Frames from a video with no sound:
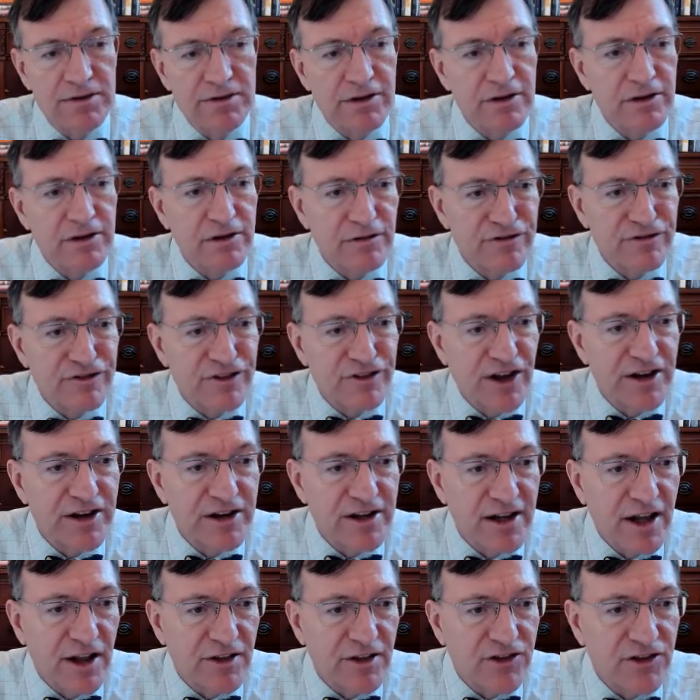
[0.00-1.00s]
to defend
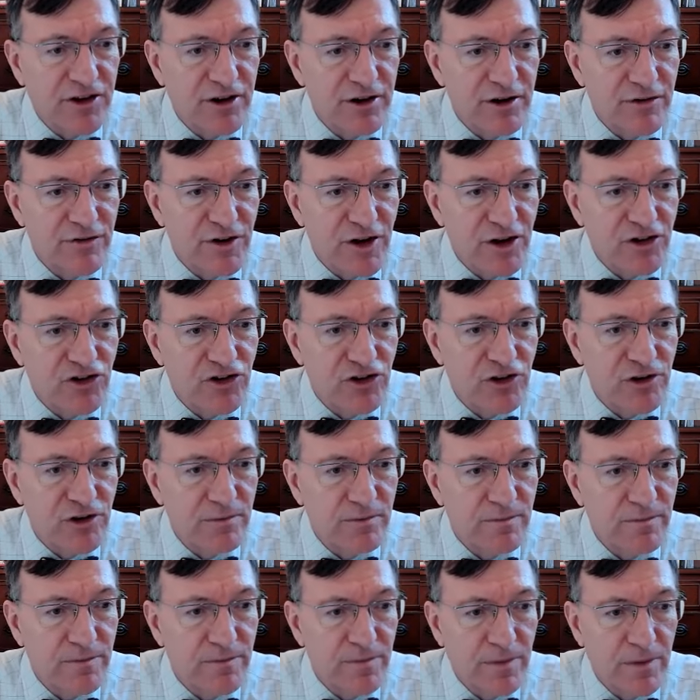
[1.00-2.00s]
against an
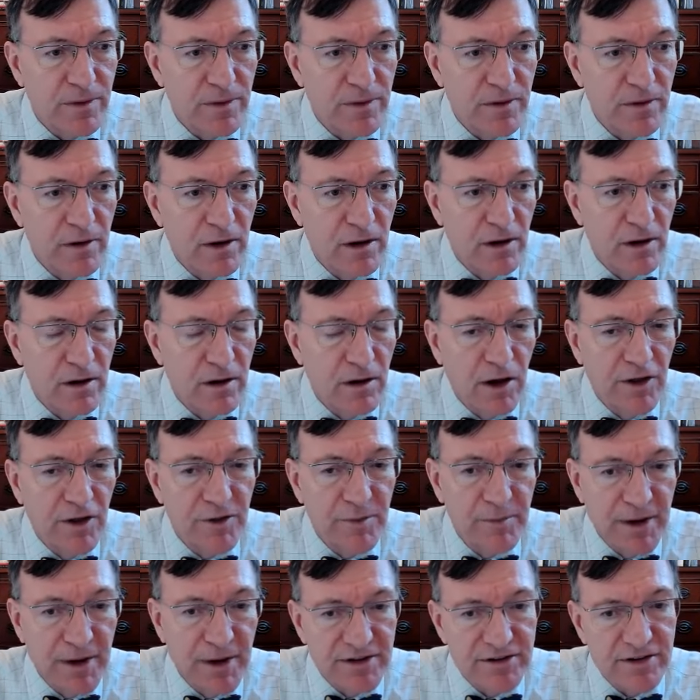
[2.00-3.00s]
eviction on
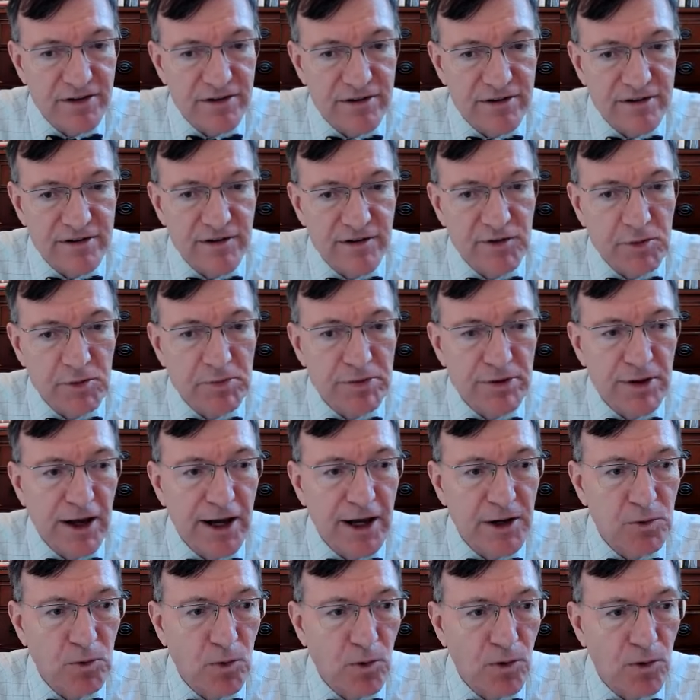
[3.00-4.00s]
the basis of
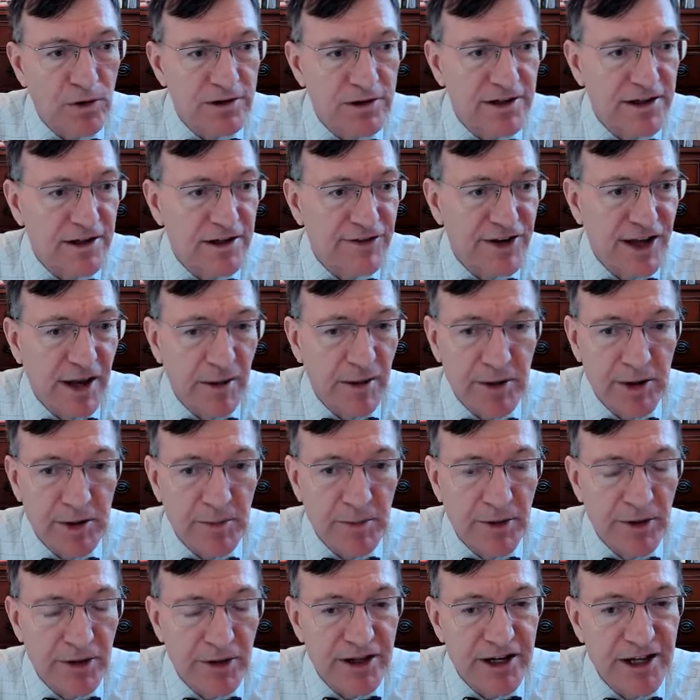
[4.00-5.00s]
implied warranty of
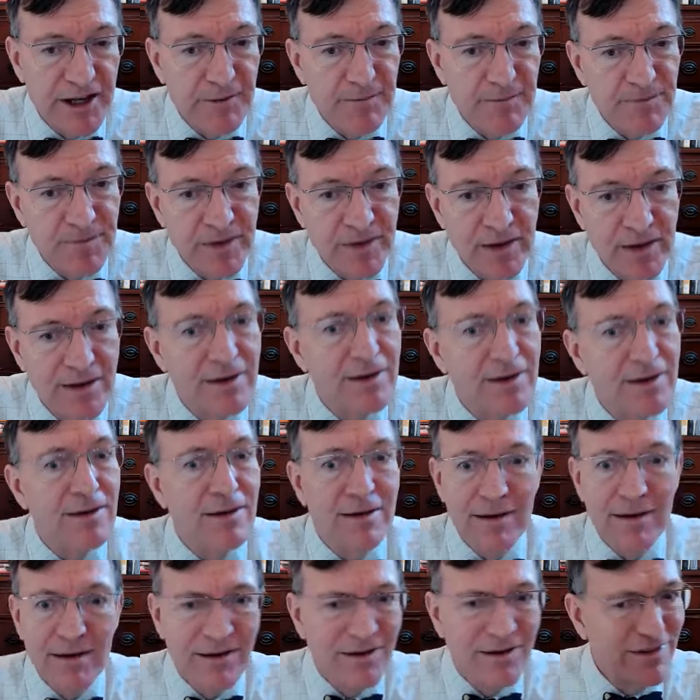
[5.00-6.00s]
habitability,
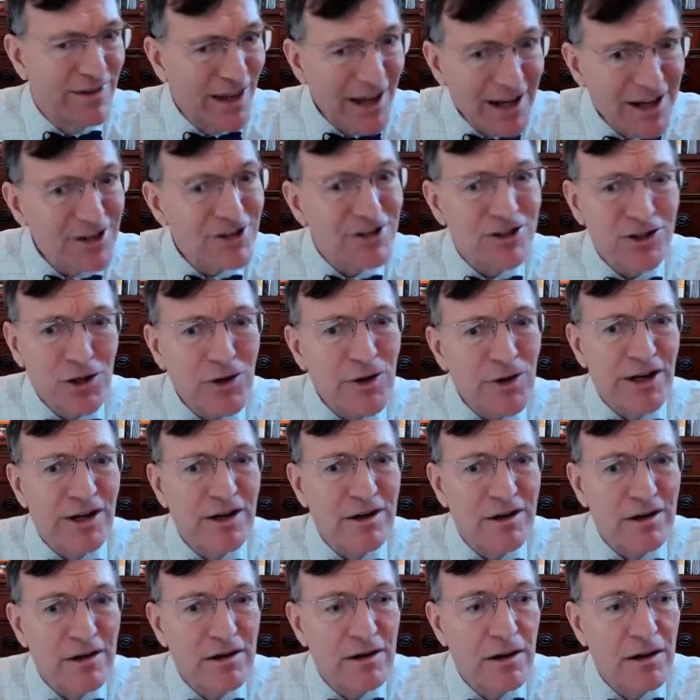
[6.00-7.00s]
they can do
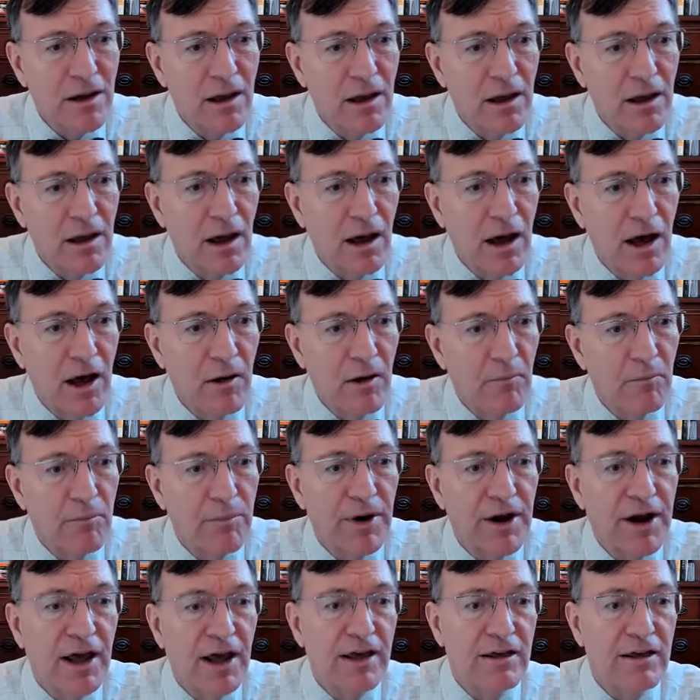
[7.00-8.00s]
it.
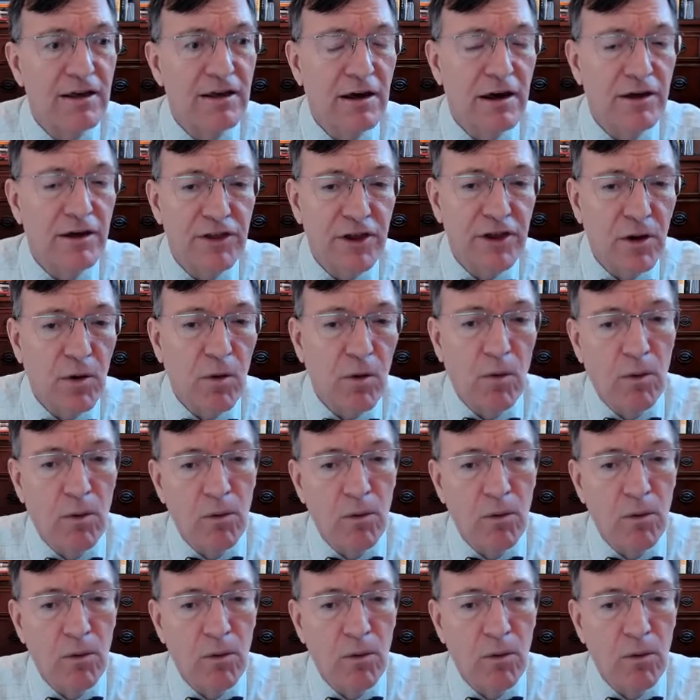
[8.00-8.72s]
But I think